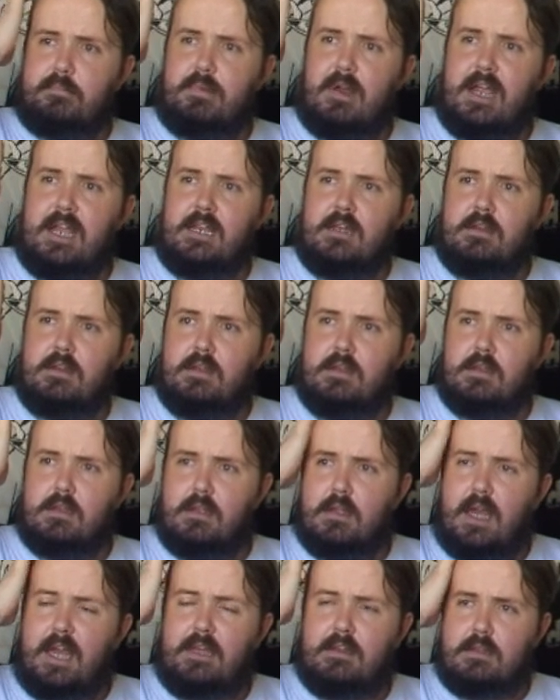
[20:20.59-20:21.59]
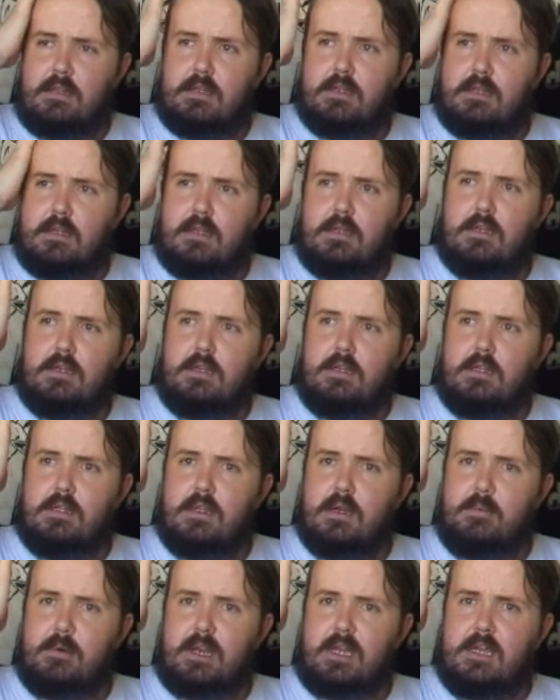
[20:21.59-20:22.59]
Brain? Huh?
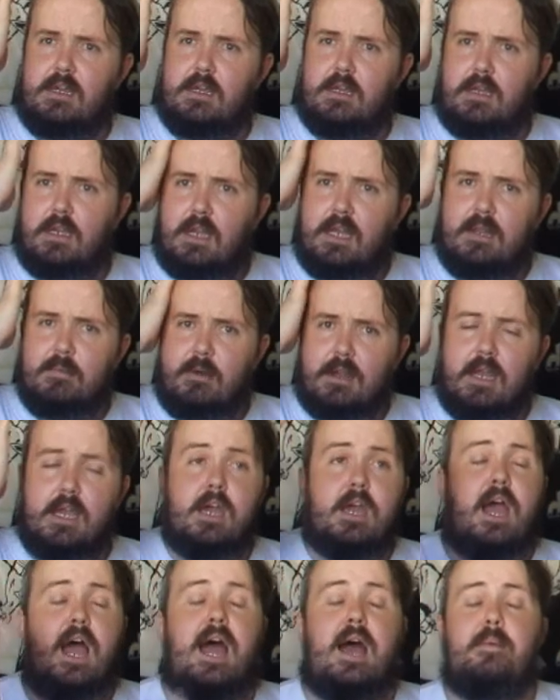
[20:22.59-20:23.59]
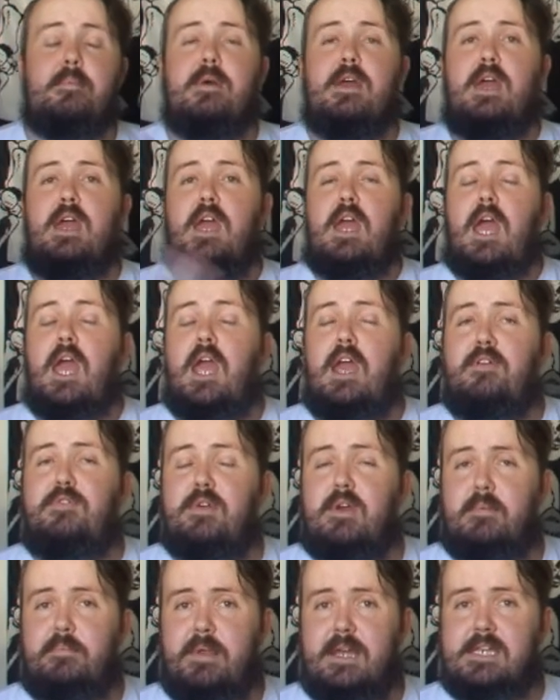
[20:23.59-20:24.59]
Nobody? Anybody?
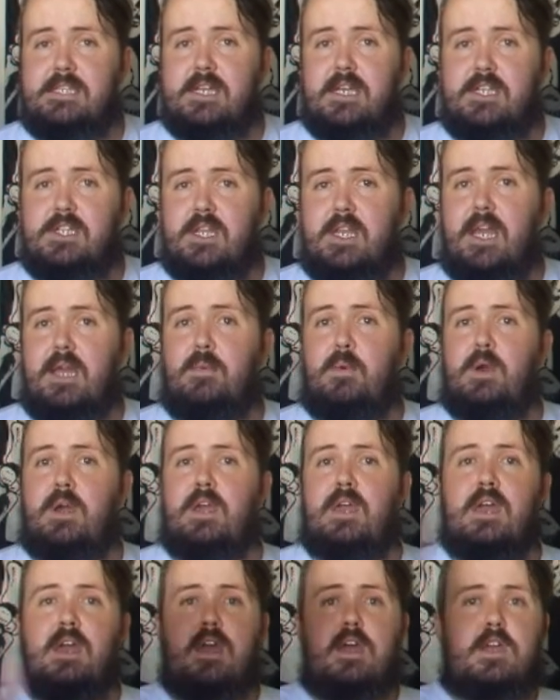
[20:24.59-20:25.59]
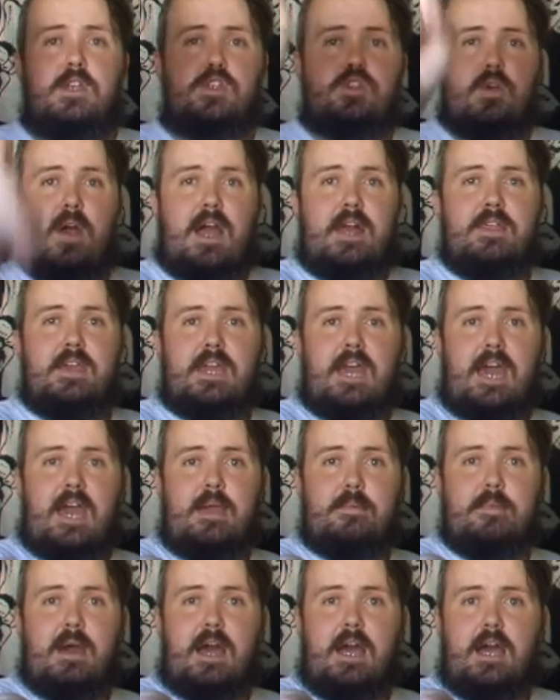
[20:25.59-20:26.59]
If you're on PlayStation Network, try the
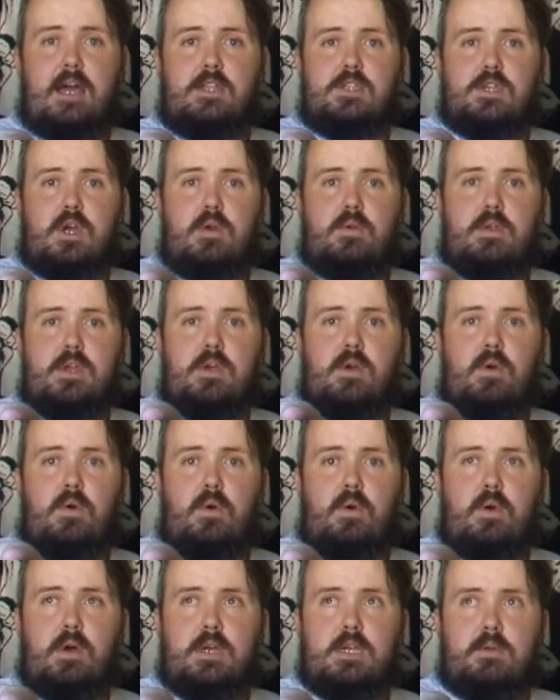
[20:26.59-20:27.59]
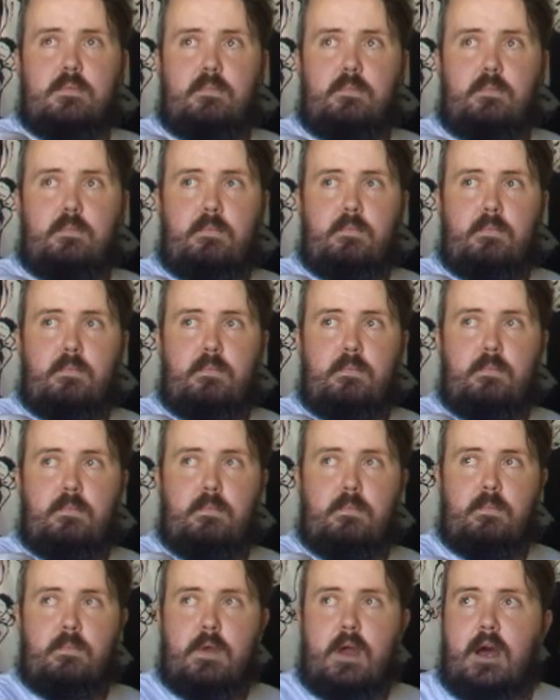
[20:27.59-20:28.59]
game Tony Hawk...
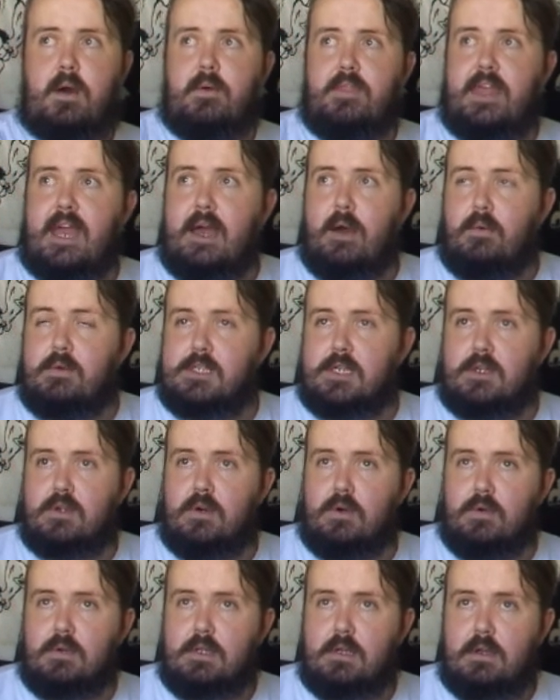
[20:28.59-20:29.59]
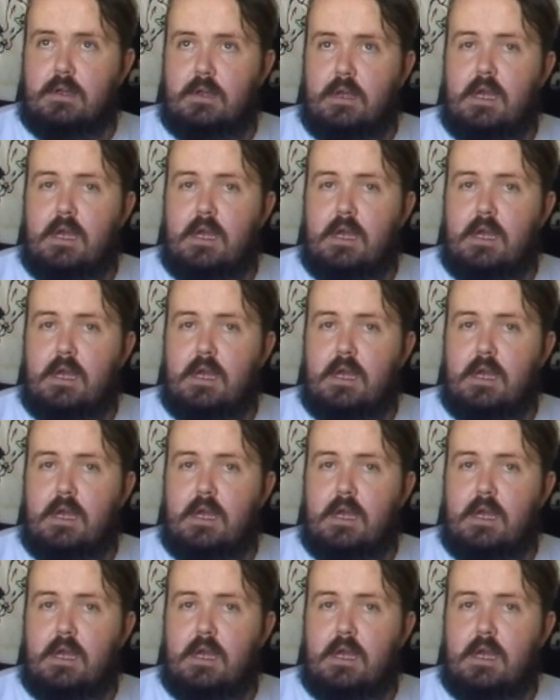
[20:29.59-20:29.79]
Oh, what the hell was it called?